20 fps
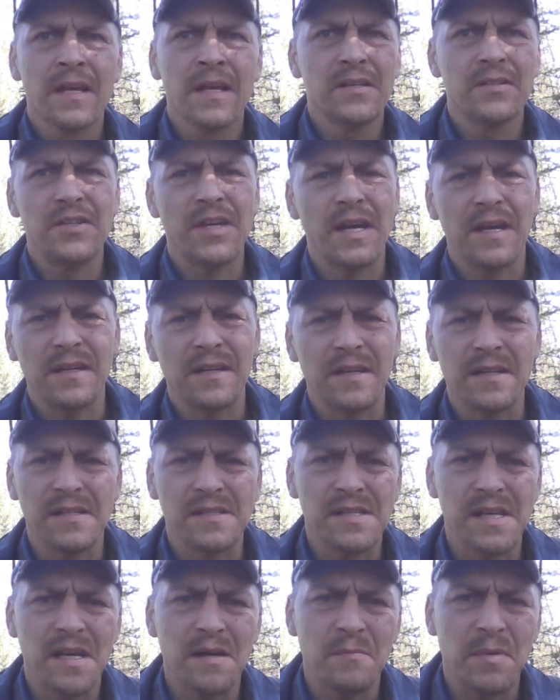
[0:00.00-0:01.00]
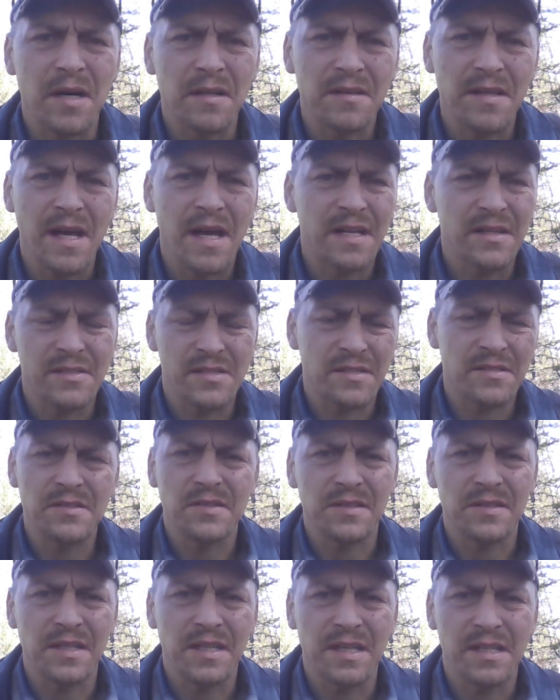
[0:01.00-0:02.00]
She had nothing to say about that and just
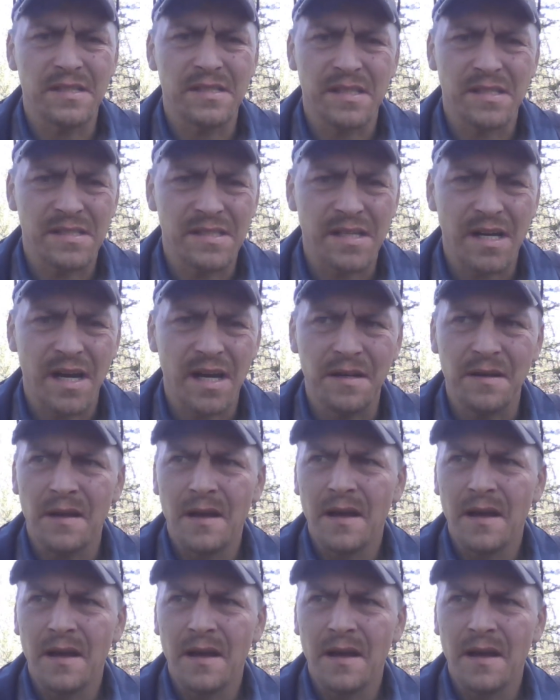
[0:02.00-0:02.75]
took the kids inside,